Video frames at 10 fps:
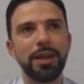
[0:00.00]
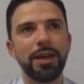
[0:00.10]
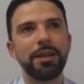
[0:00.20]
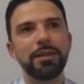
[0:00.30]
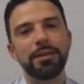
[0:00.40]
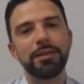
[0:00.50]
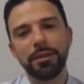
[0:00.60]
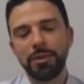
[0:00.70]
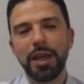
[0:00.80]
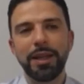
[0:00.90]
And
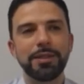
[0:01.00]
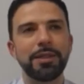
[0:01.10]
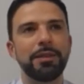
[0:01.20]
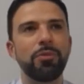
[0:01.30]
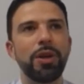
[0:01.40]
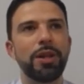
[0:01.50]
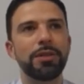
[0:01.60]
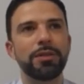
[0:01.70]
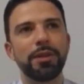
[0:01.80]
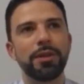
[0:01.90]
yeah, that's more or
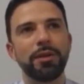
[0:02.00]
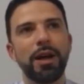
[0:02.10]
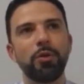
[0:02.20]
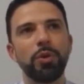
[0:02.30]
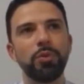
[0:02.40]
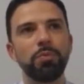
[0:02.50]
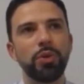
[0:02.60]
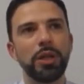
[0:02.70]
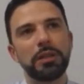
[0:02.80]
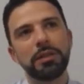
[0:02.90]
less how we would
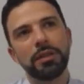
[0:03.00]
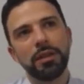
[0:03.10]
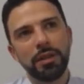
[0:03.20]
put it.